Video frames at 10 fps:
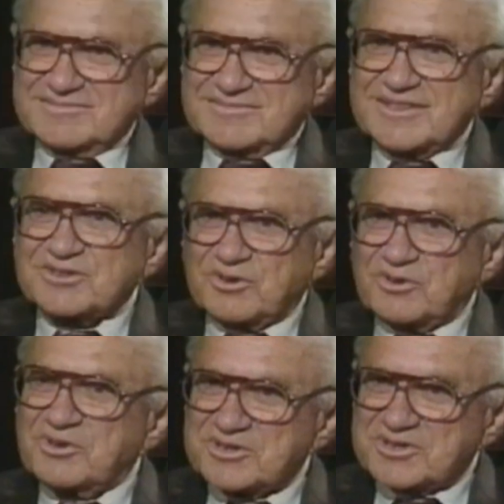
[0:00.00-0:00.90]
That's a
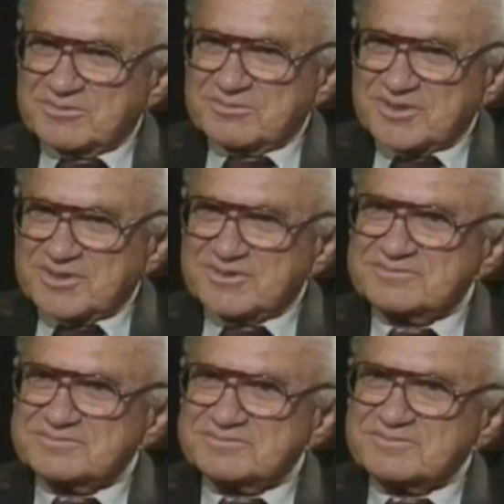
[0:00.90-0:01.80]
long time ago.
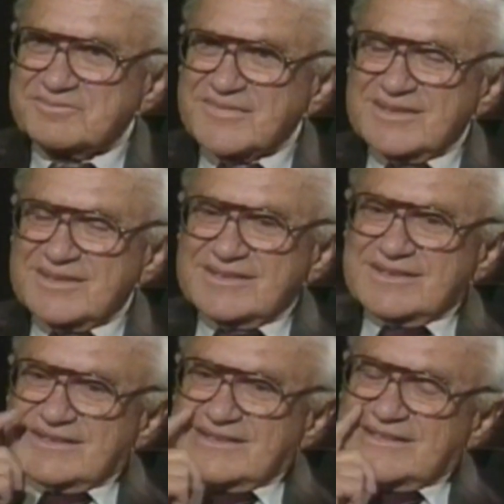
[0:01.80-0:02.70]

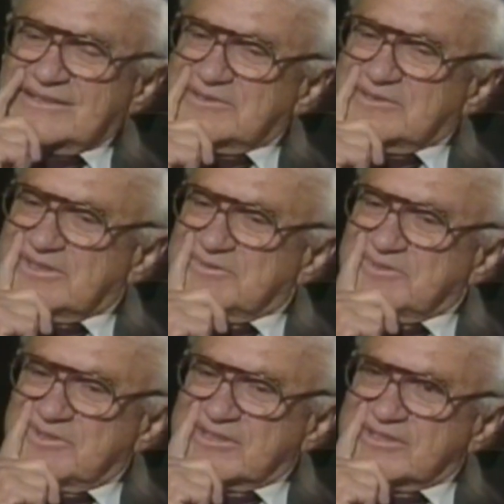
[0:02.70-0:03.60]
Now, if you
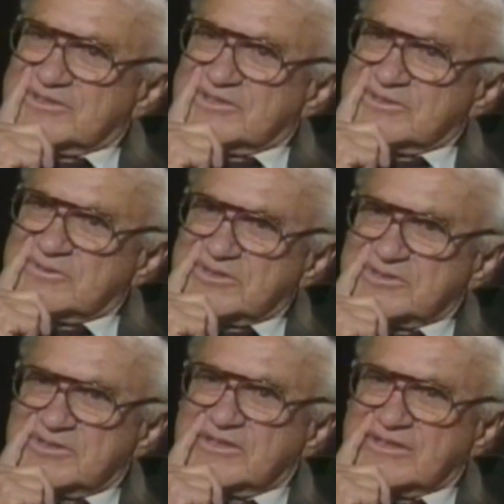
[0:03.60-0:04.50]
look at the
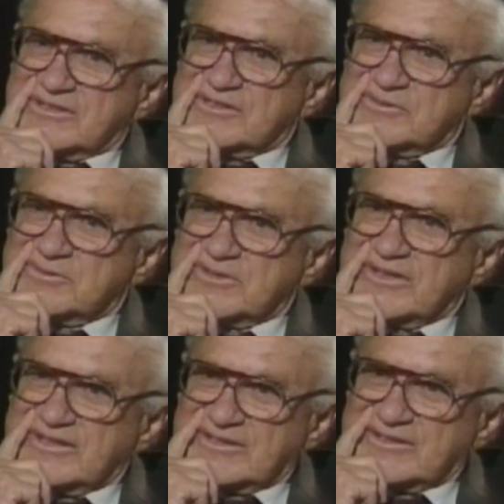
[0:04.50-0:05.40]
situation in
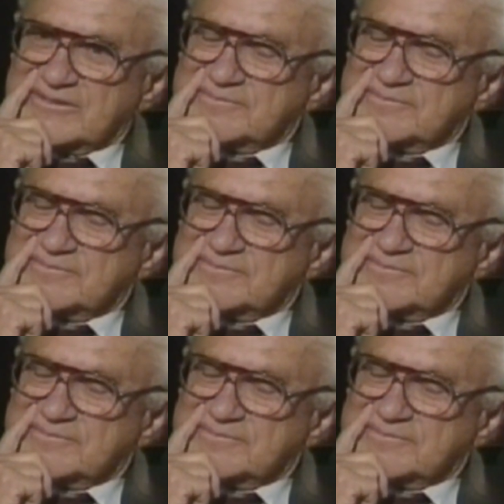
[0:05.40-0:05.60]
1928,